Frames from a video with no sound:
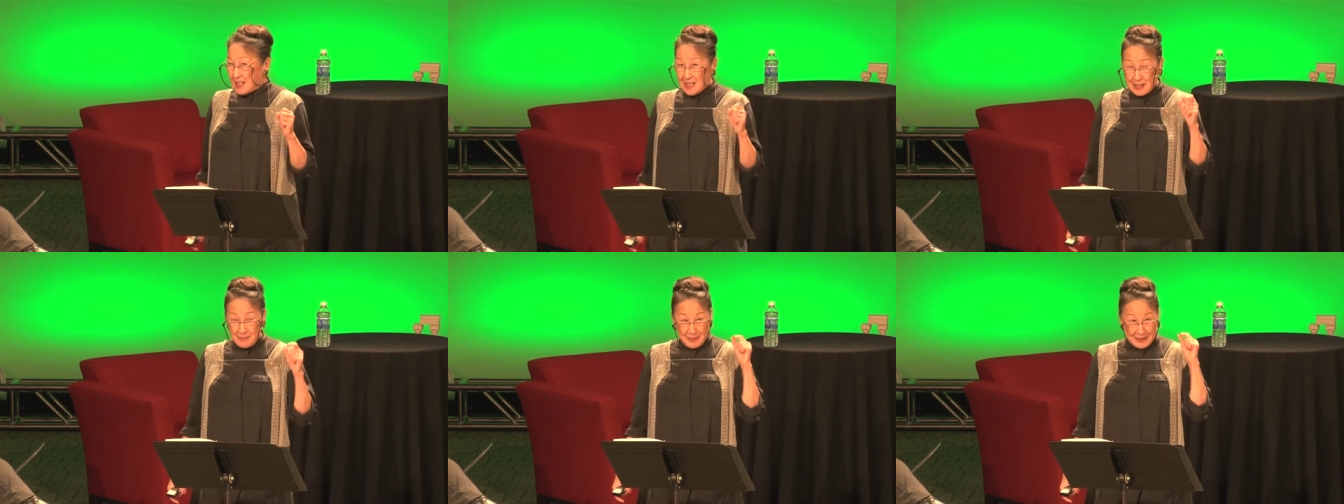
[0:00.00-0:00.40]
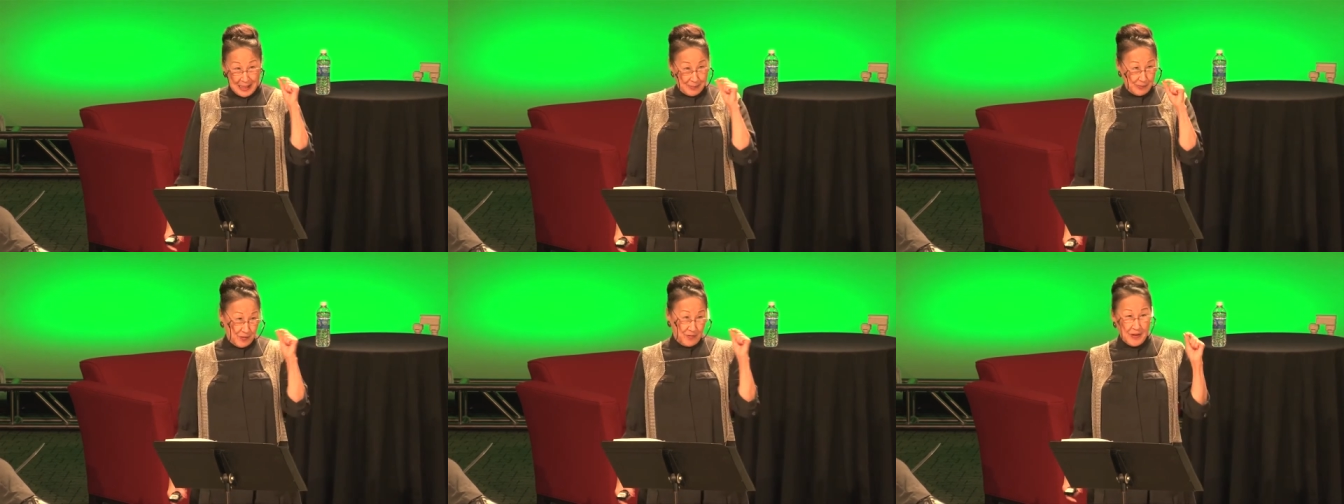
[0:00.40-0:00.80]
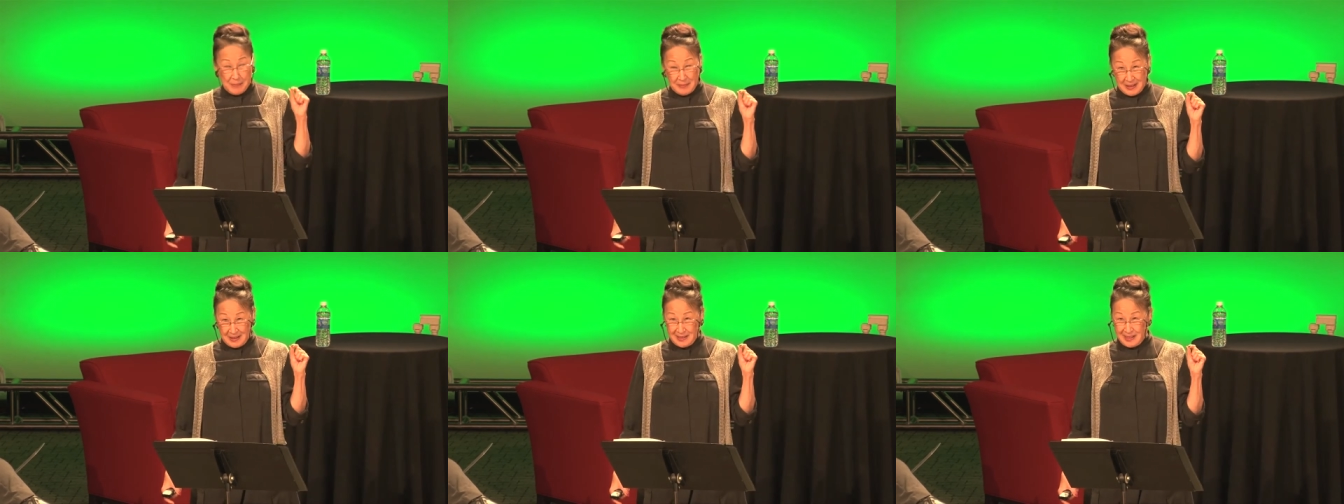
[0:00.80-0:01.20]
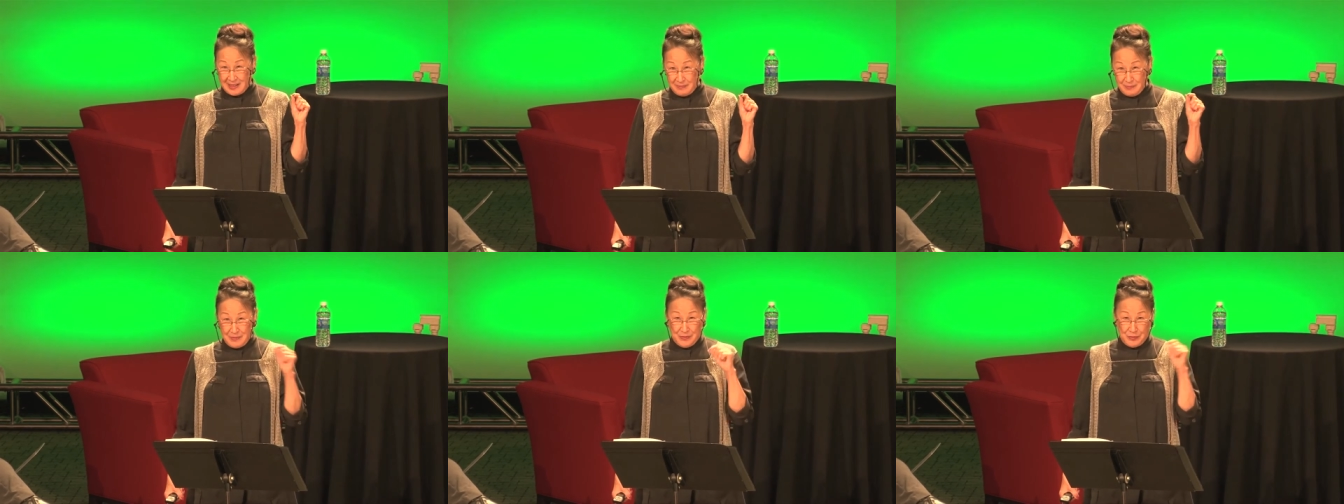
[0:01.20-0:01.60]
and became a feminist
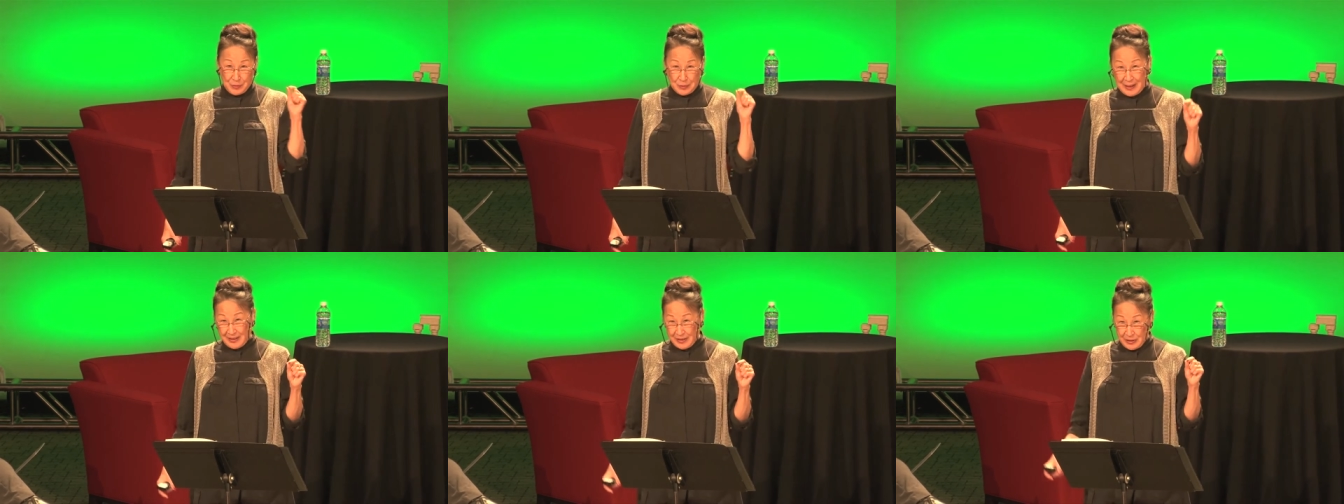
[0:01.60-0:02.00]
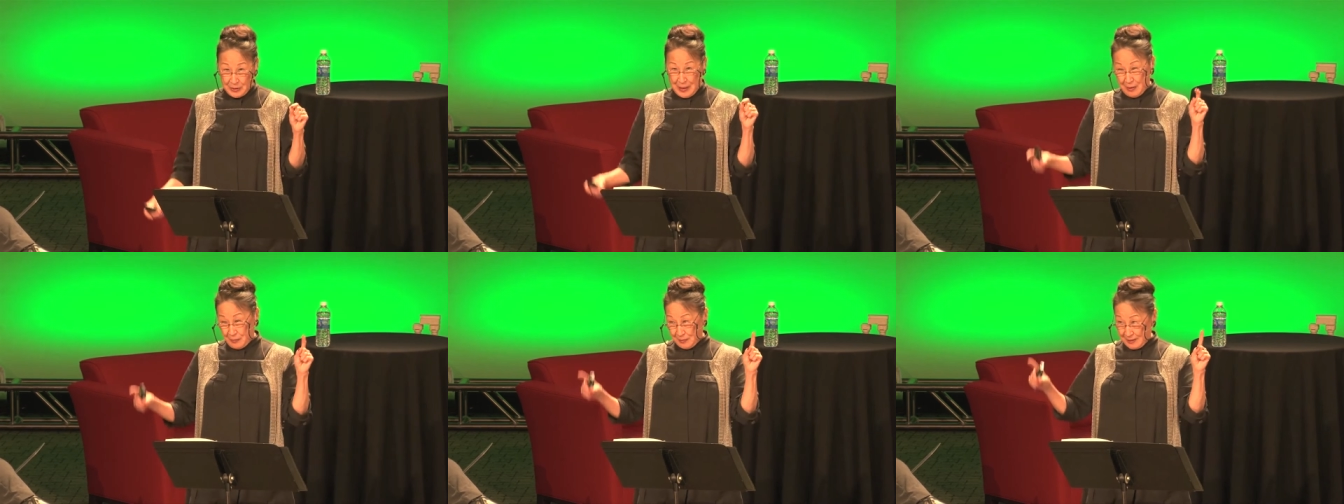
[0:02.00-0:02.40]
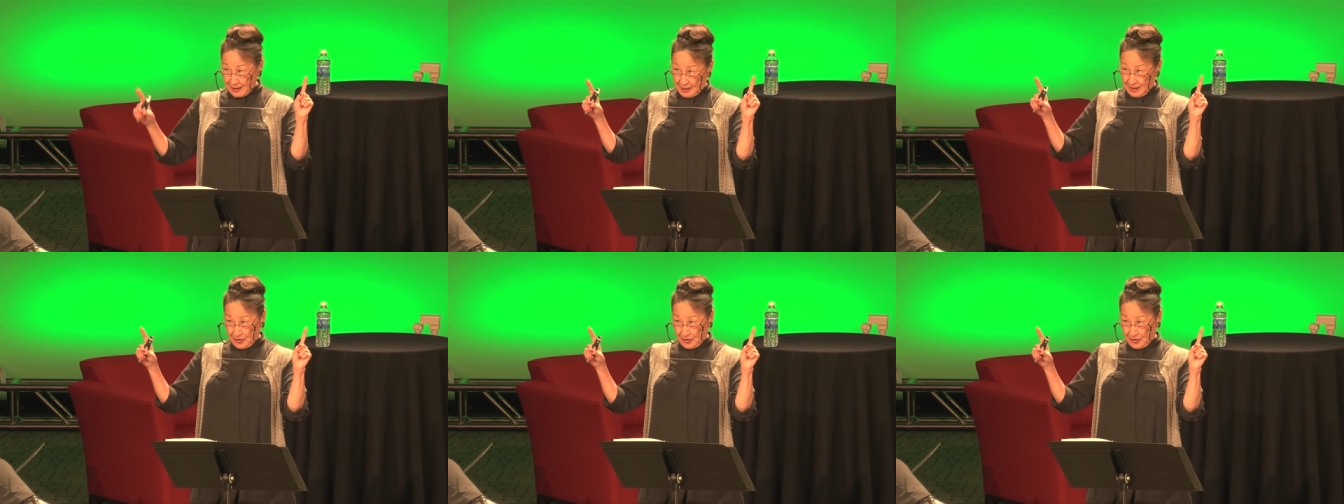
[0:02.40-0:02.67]
before I knew I was a